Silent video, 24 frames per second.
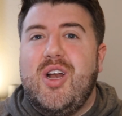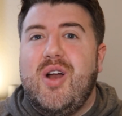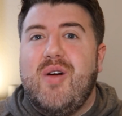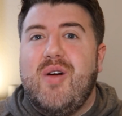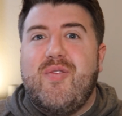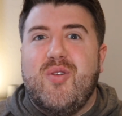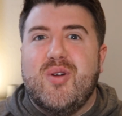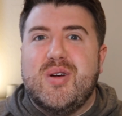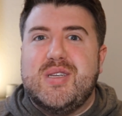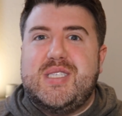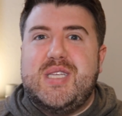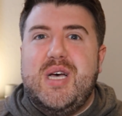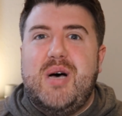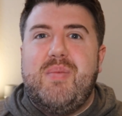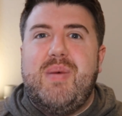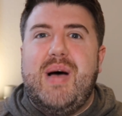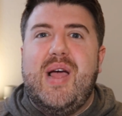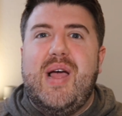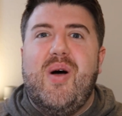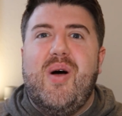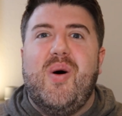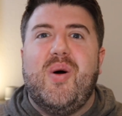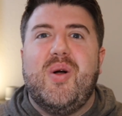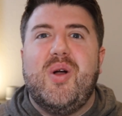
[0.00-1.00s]
for sale by
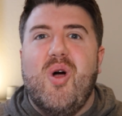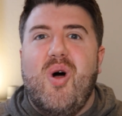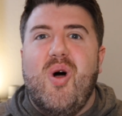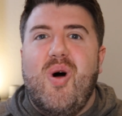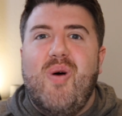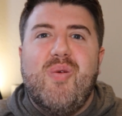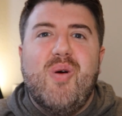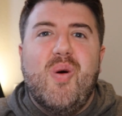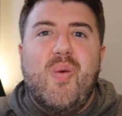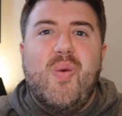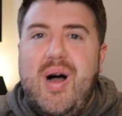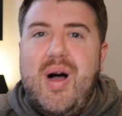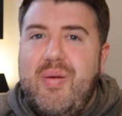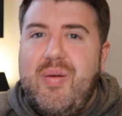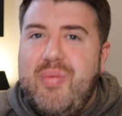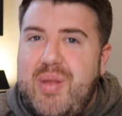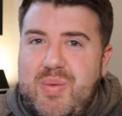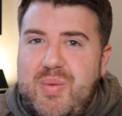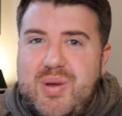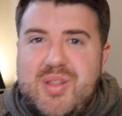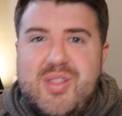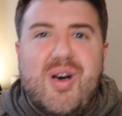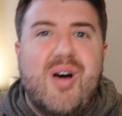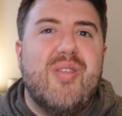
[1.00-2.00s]
owner, overwhelm them
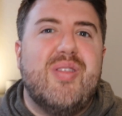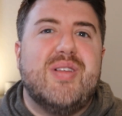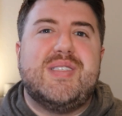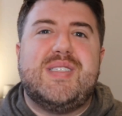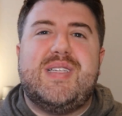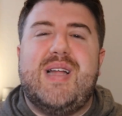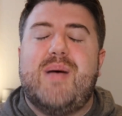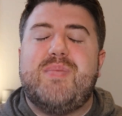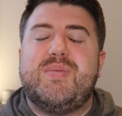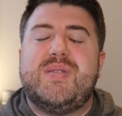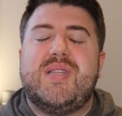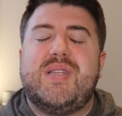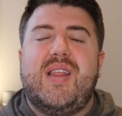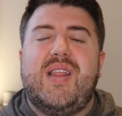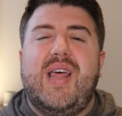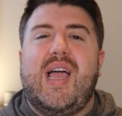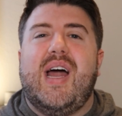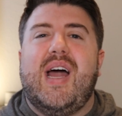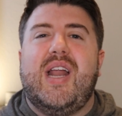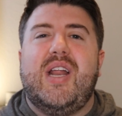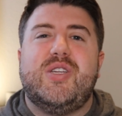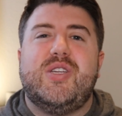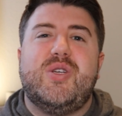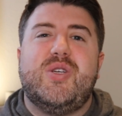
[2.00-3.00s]
with all the steps that they got
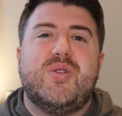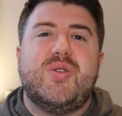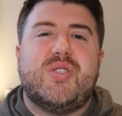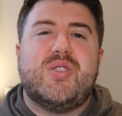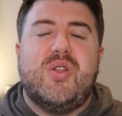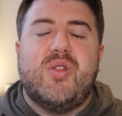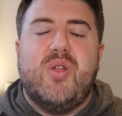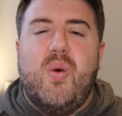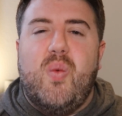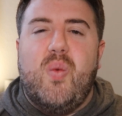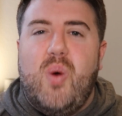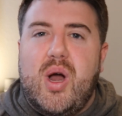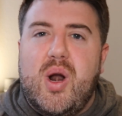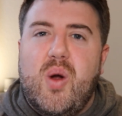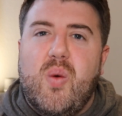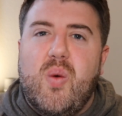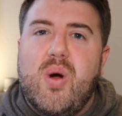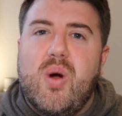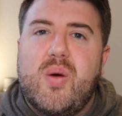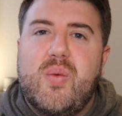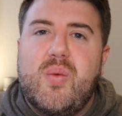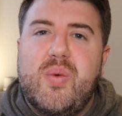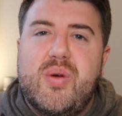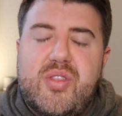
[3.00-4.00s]
to do so they'll want to
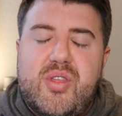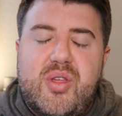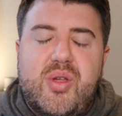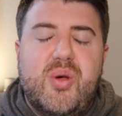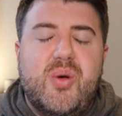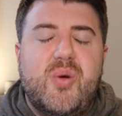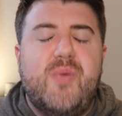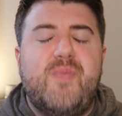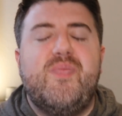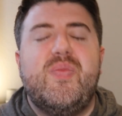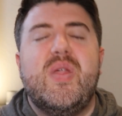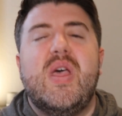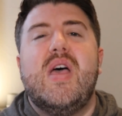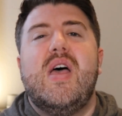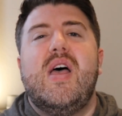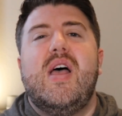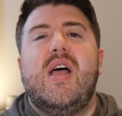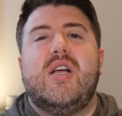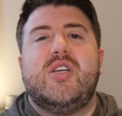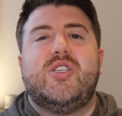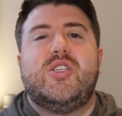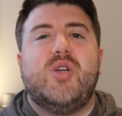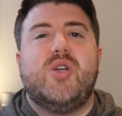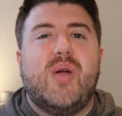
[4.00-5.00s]
work with you.
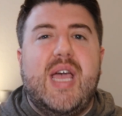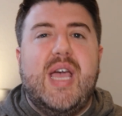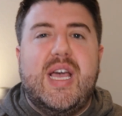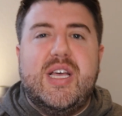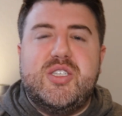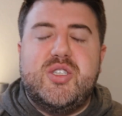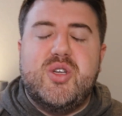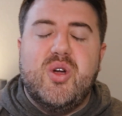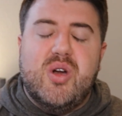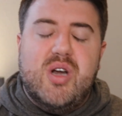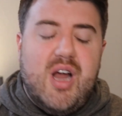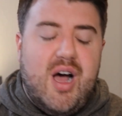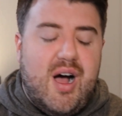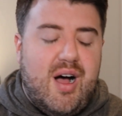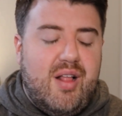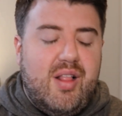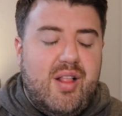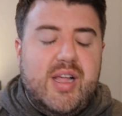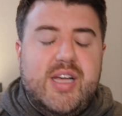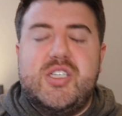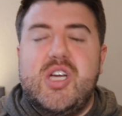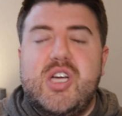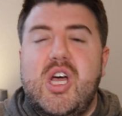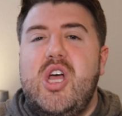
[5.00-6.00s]
Showcase your
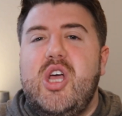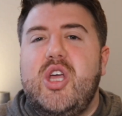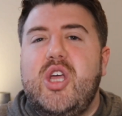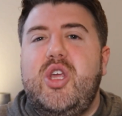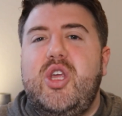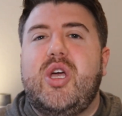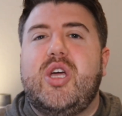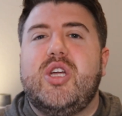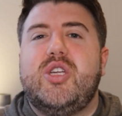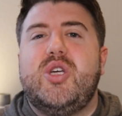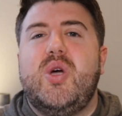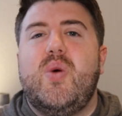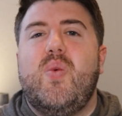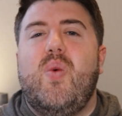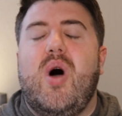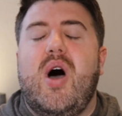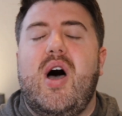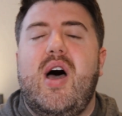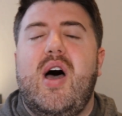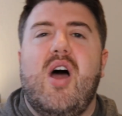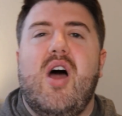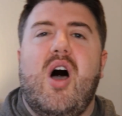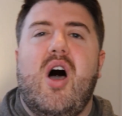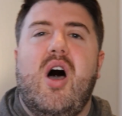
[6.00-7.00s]
knowledge. You could do
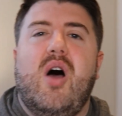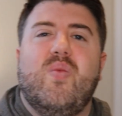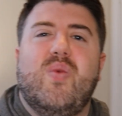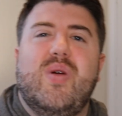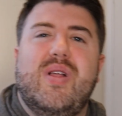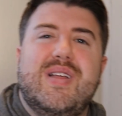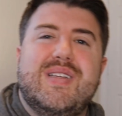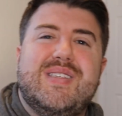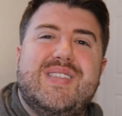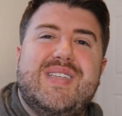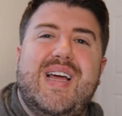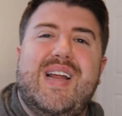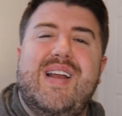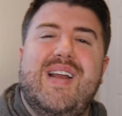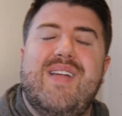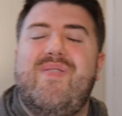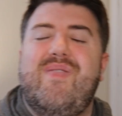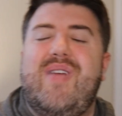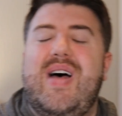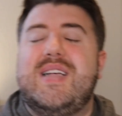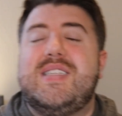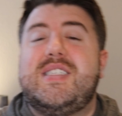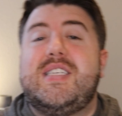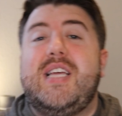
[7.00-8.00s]
one on real estate
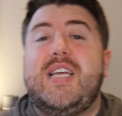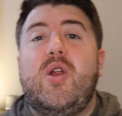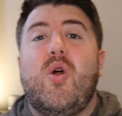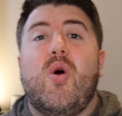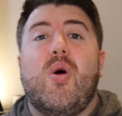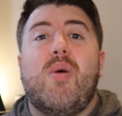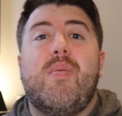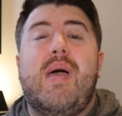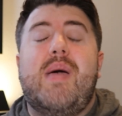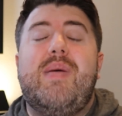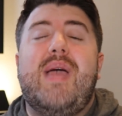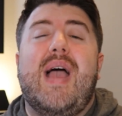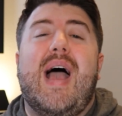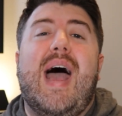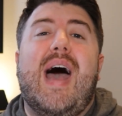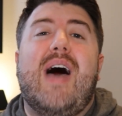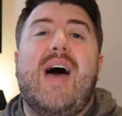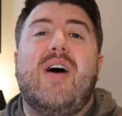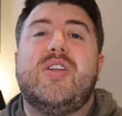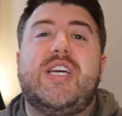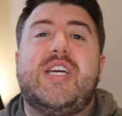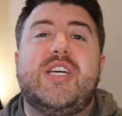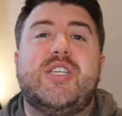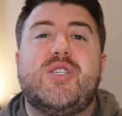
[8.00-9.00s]
investing, or maybe how
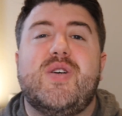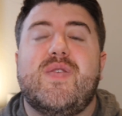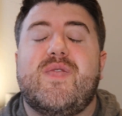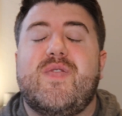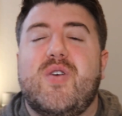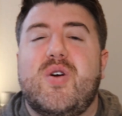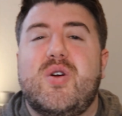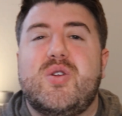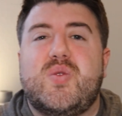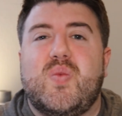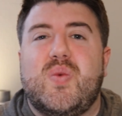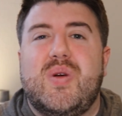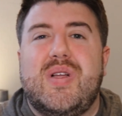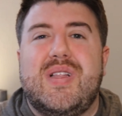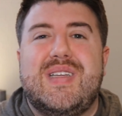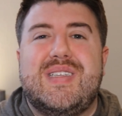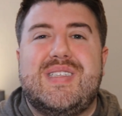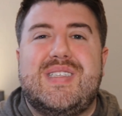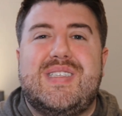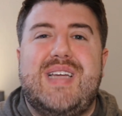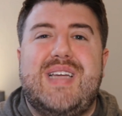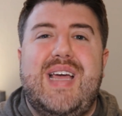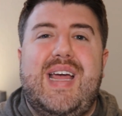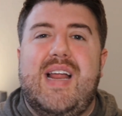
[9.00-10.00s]
to get your first real
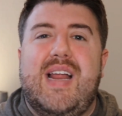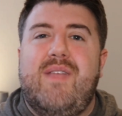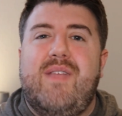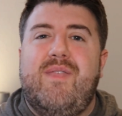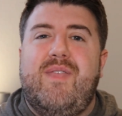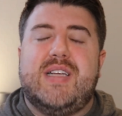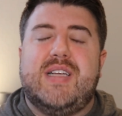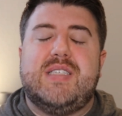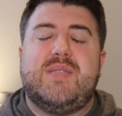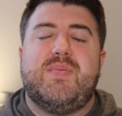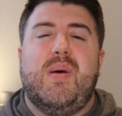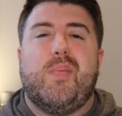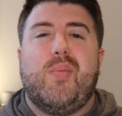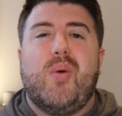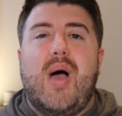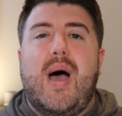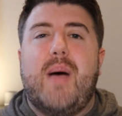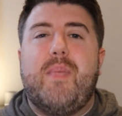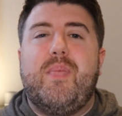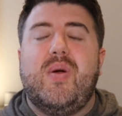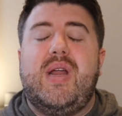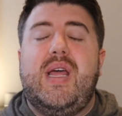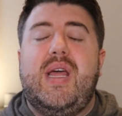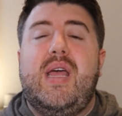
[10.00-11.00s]
estate investment
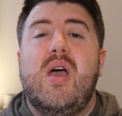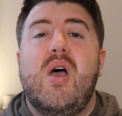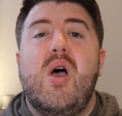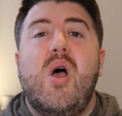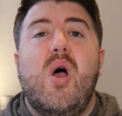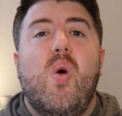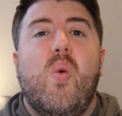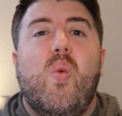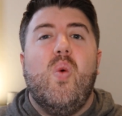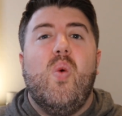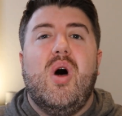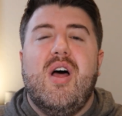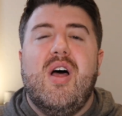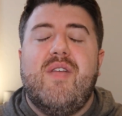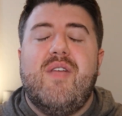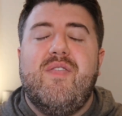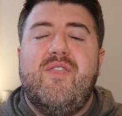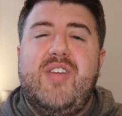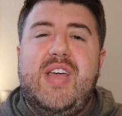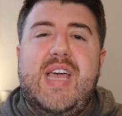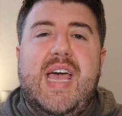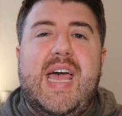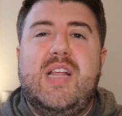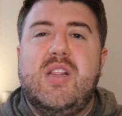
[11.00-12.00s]
property, one on
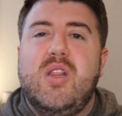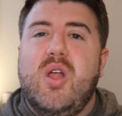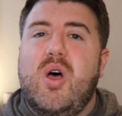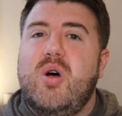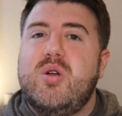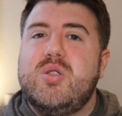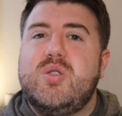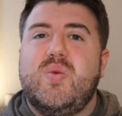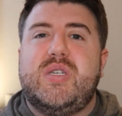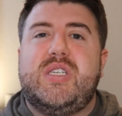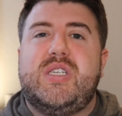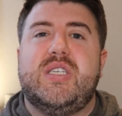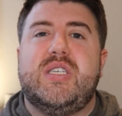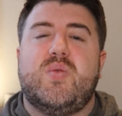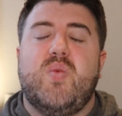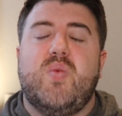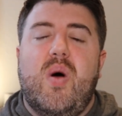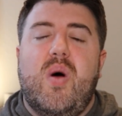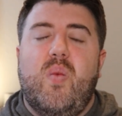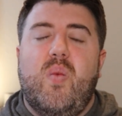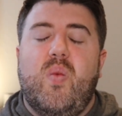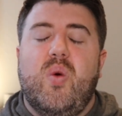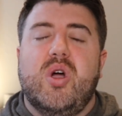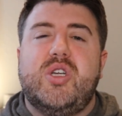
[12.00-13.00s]
VA loans, which is
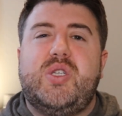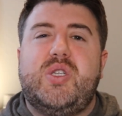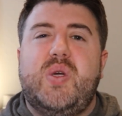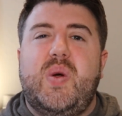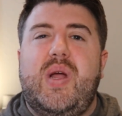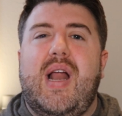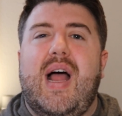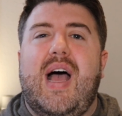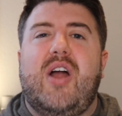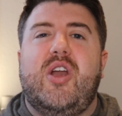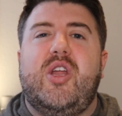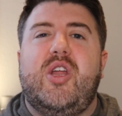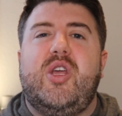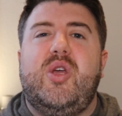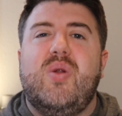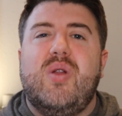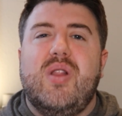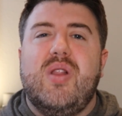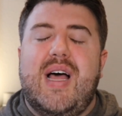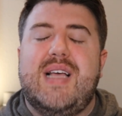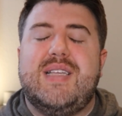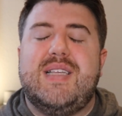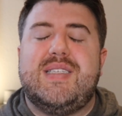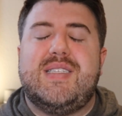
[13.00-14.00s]
what we're doing, how to
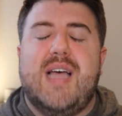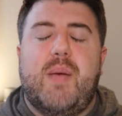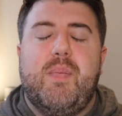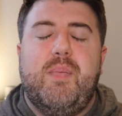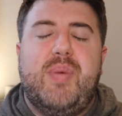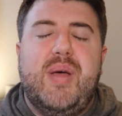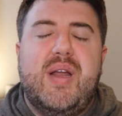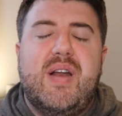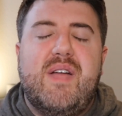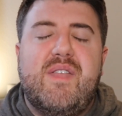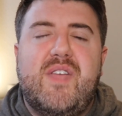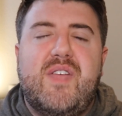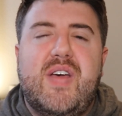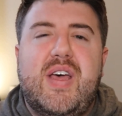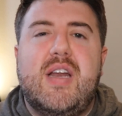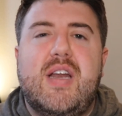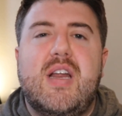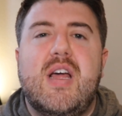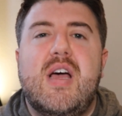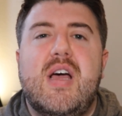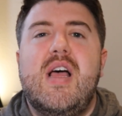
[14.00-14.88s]
utilize that benefit.